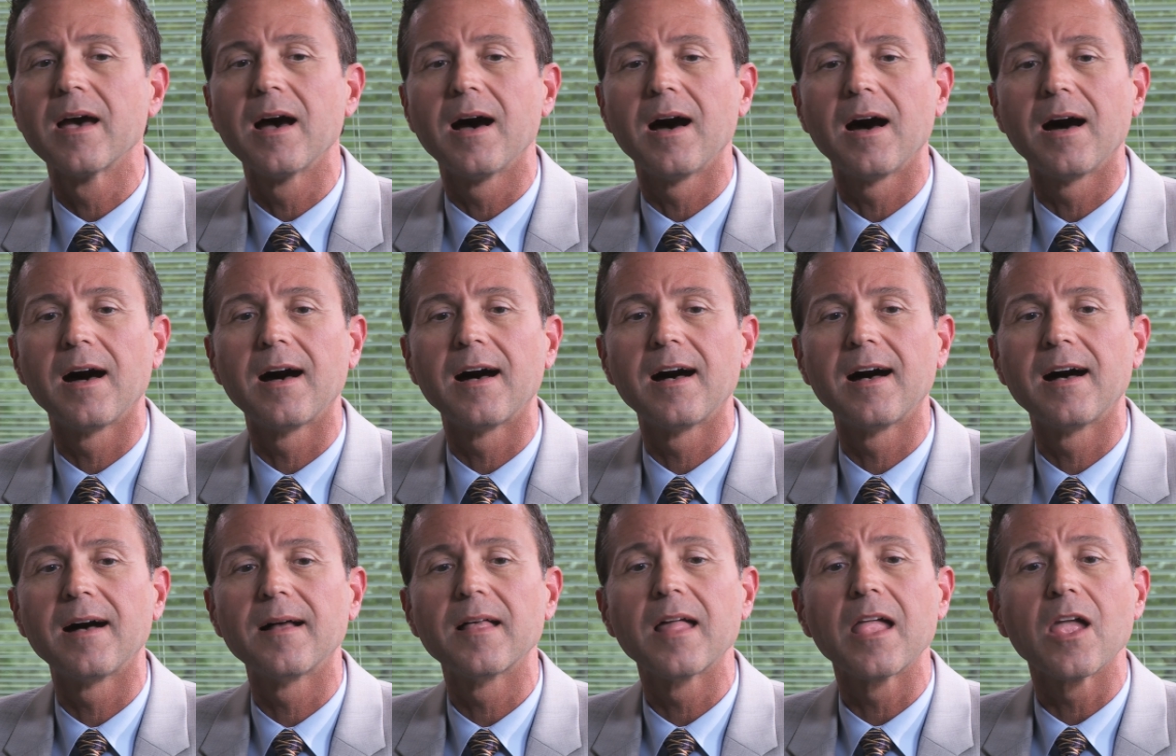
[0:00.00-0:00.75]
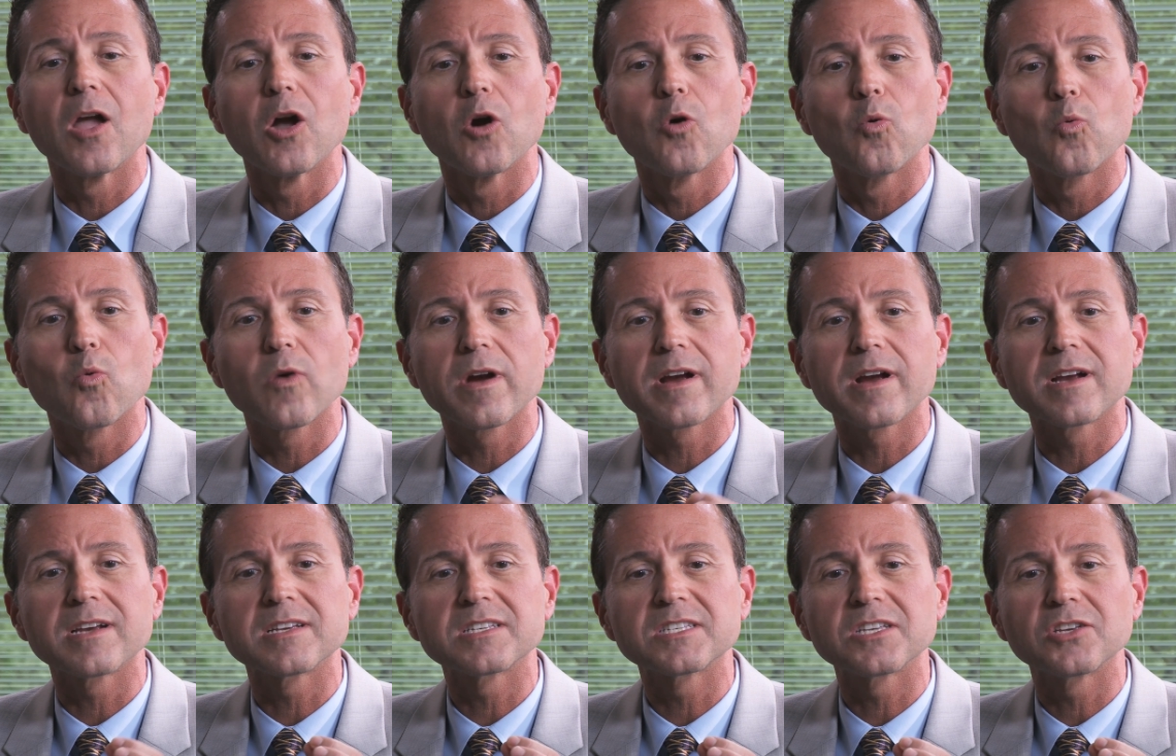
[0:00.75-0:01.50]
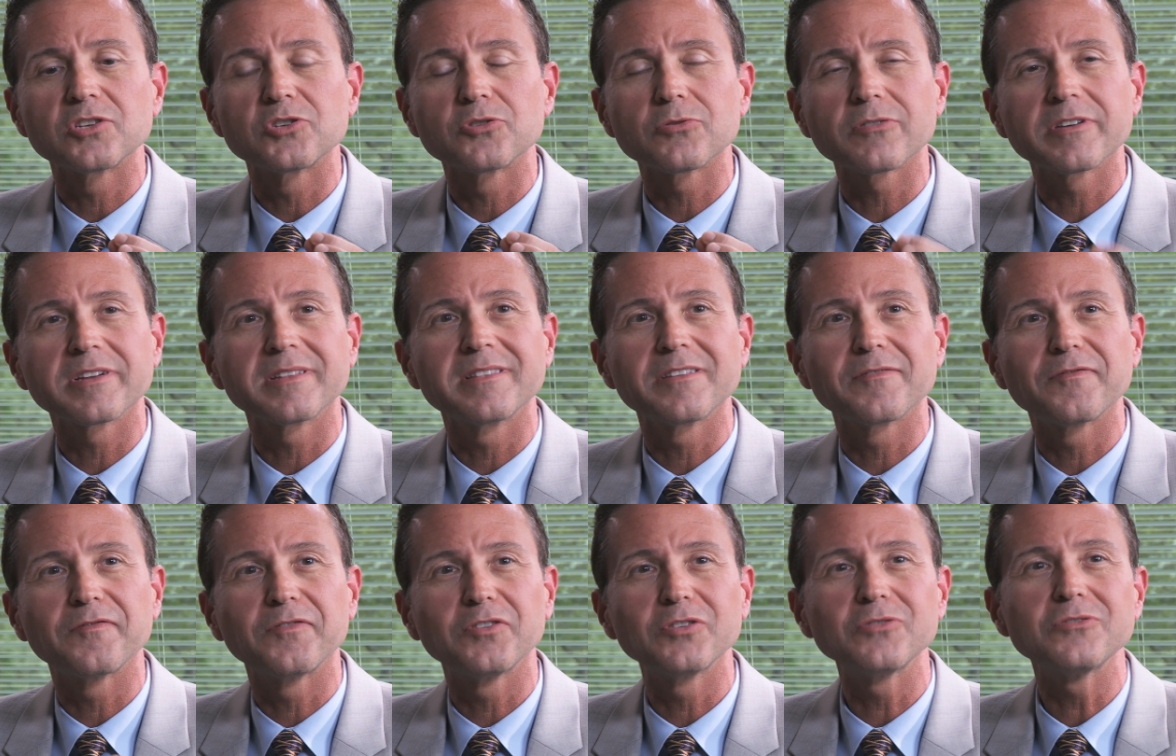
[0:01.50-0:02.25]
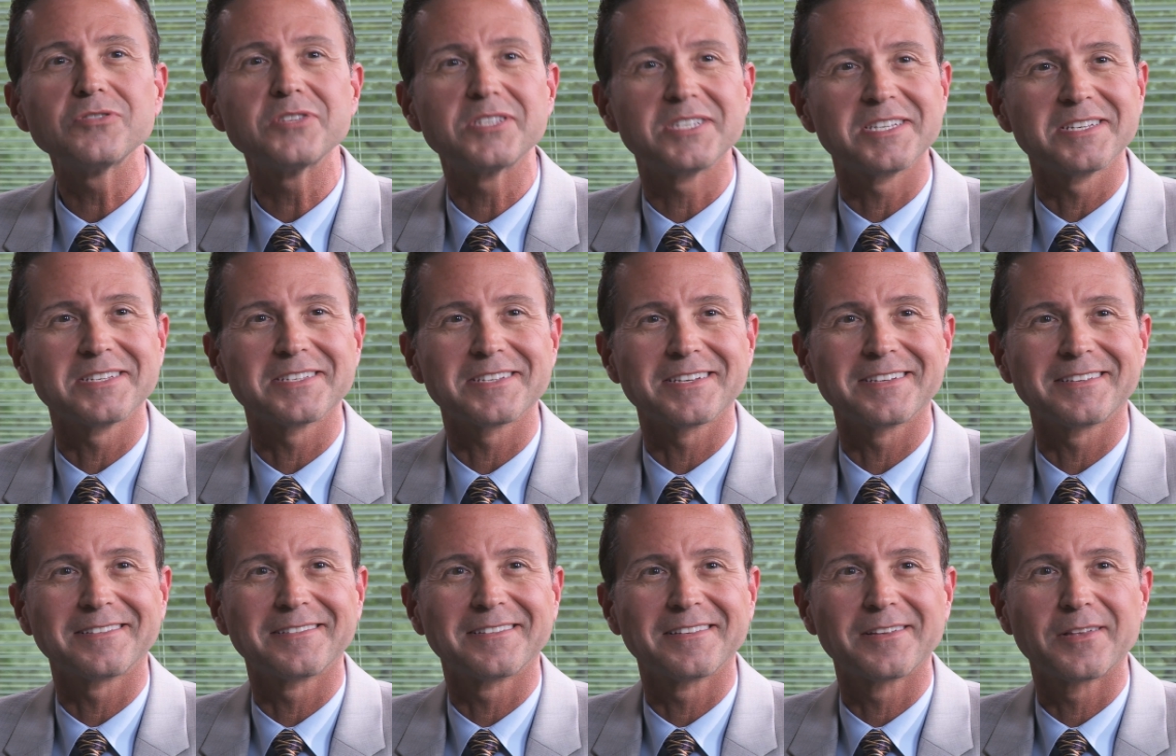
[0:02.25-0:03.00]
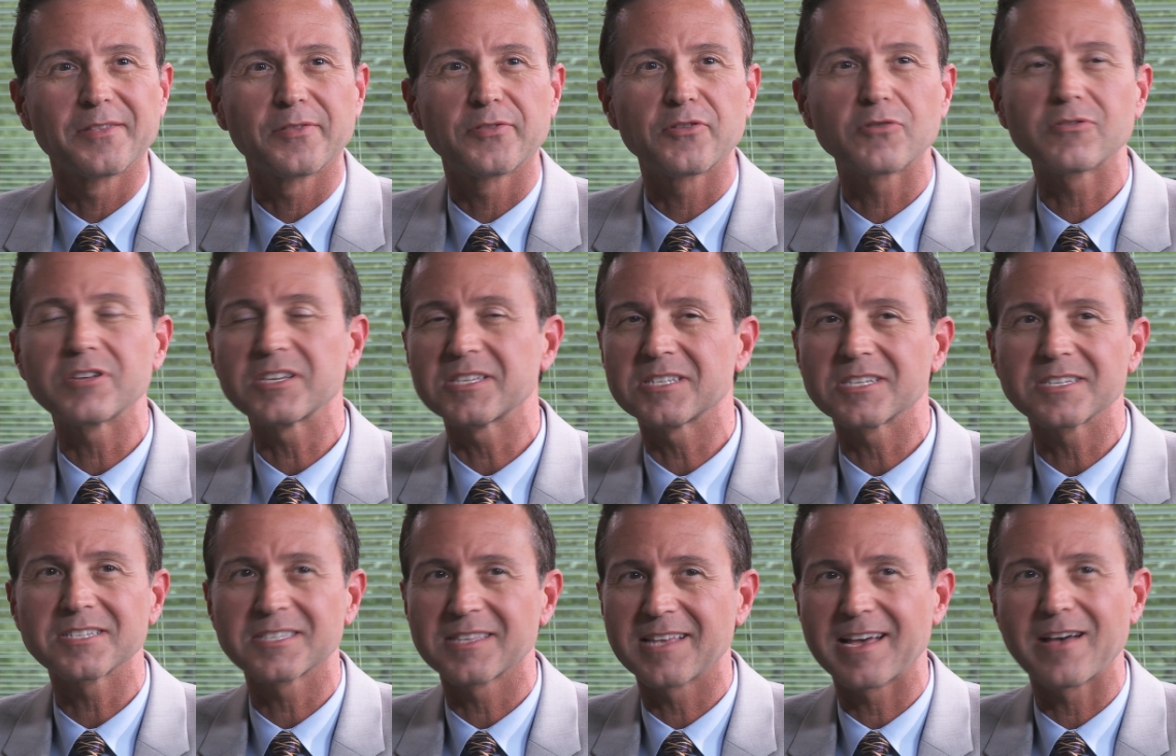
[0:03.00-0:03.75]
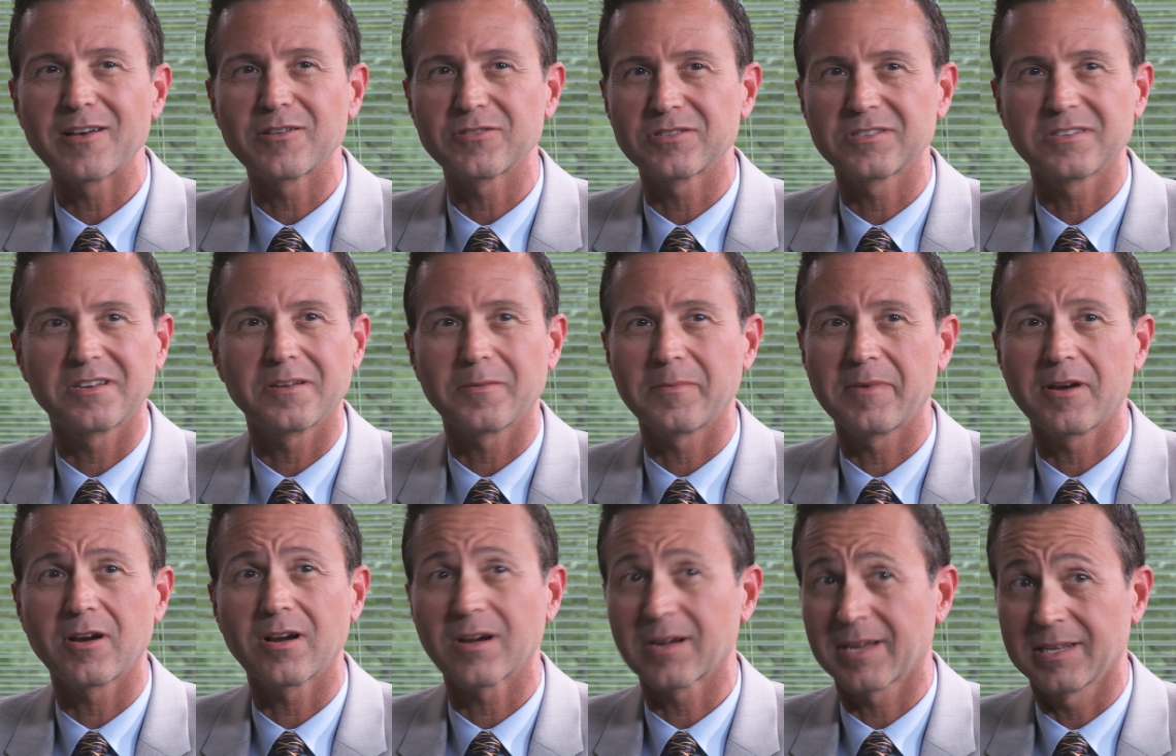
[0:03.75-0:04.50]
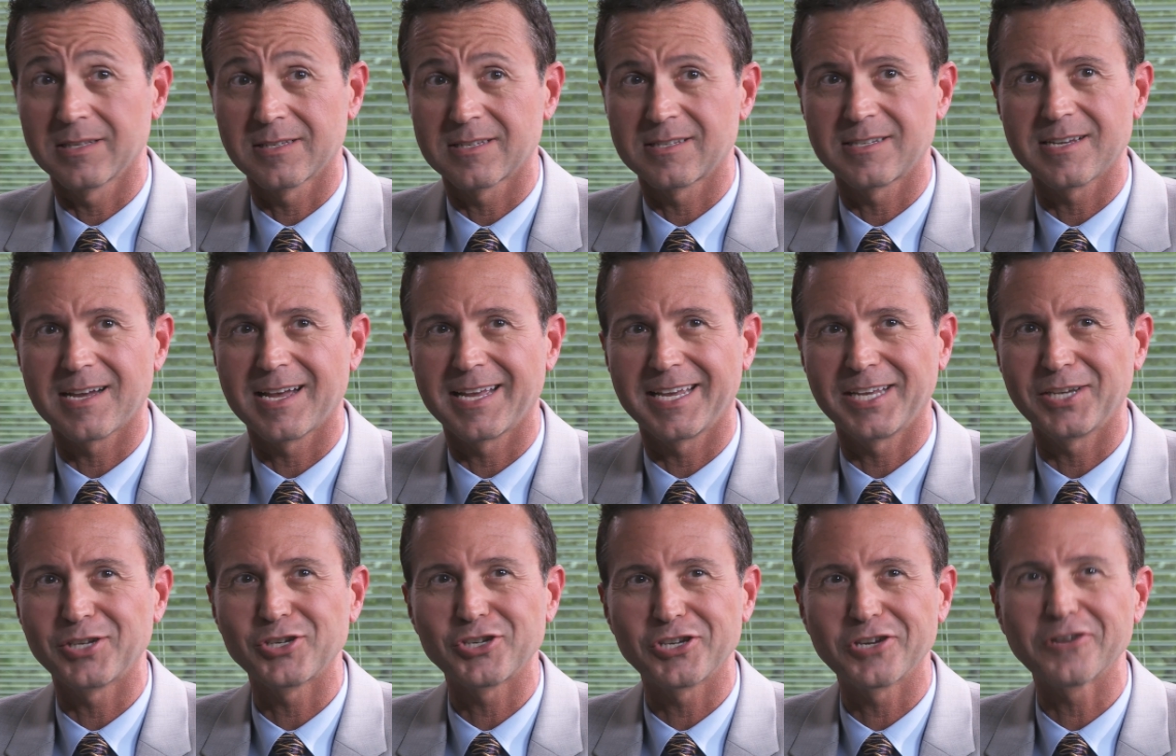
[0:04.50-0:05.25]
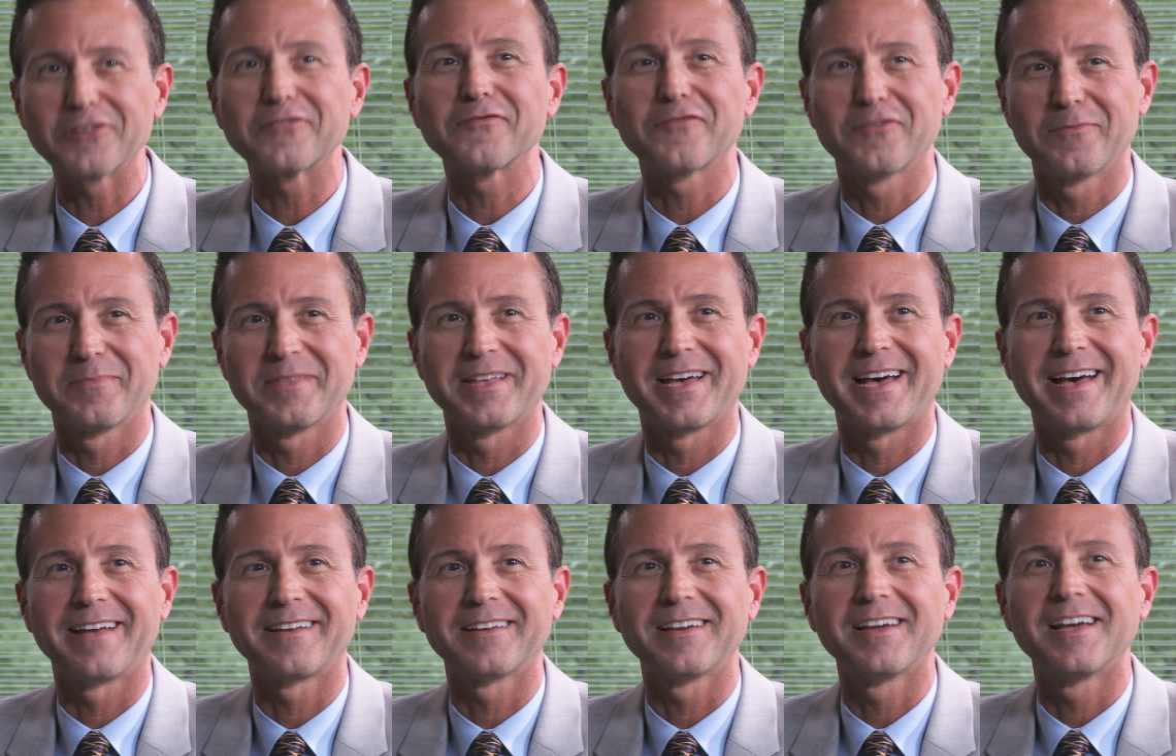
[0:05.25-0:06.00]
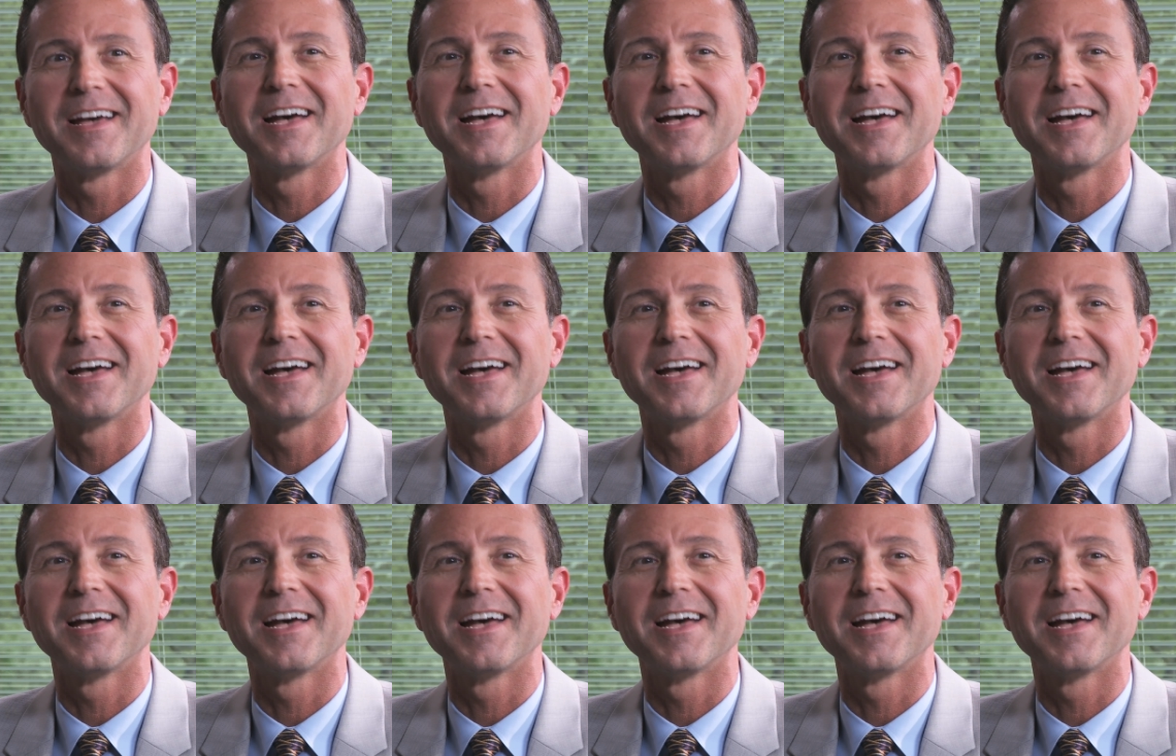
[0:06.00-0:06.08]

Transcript: Uh, whereas during the flu season, 36,000 Americans die each year from that.